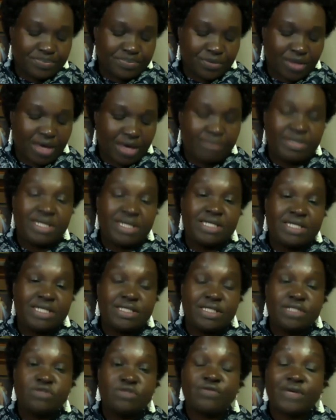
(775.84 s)

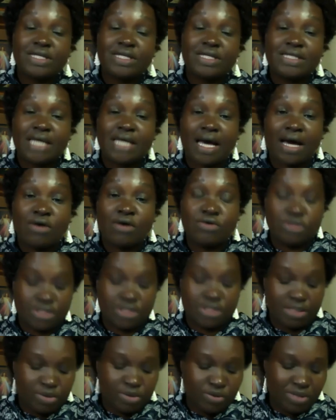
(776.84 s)
ability to filter out
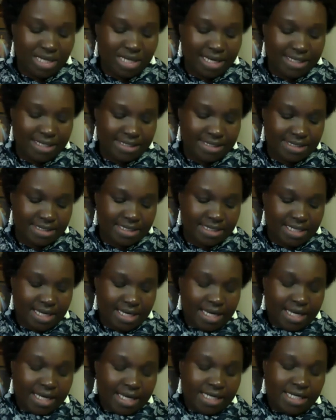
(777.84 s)
the blue lights.
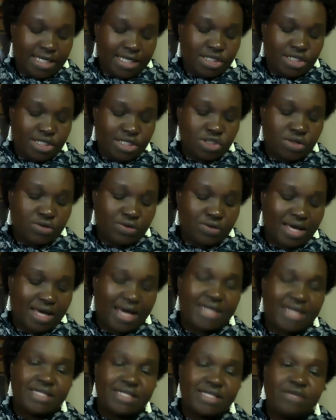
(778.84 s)
In addition to
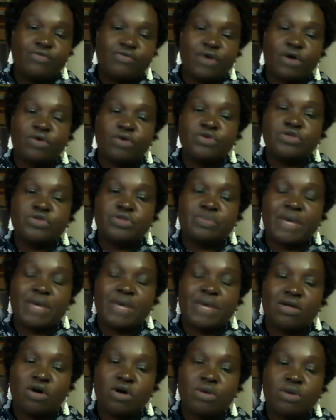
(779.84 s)
that, if we are going to
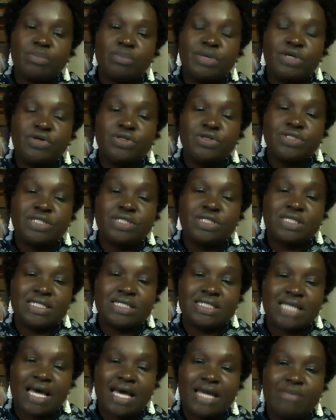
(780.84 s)
spend long periods in the
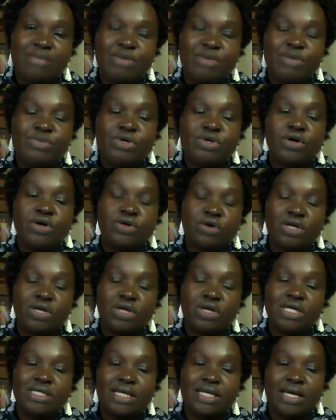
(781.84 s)
sun, maybe you're on
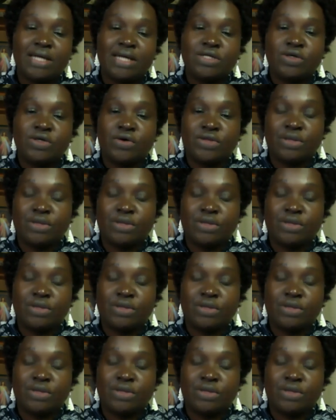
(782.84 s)
holiday and you're on the